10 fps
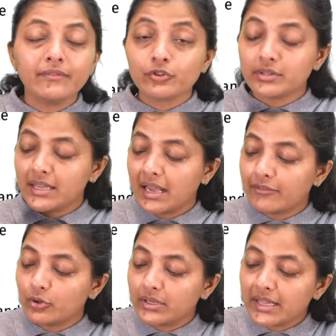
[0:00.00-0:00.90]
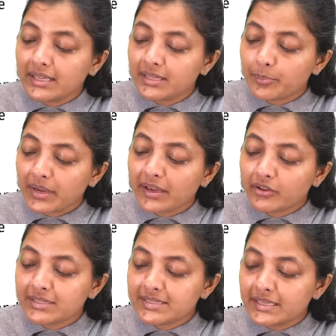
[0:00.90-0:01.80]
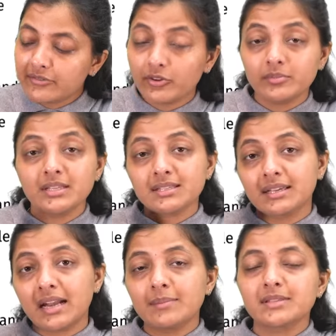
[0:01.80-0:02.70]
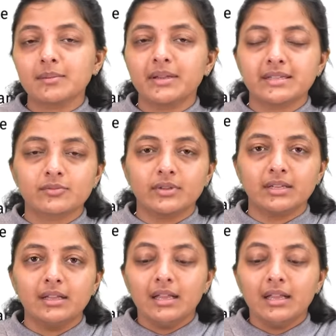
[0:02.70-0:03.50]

so they have to take the prior consent from this Gram Sabha as well.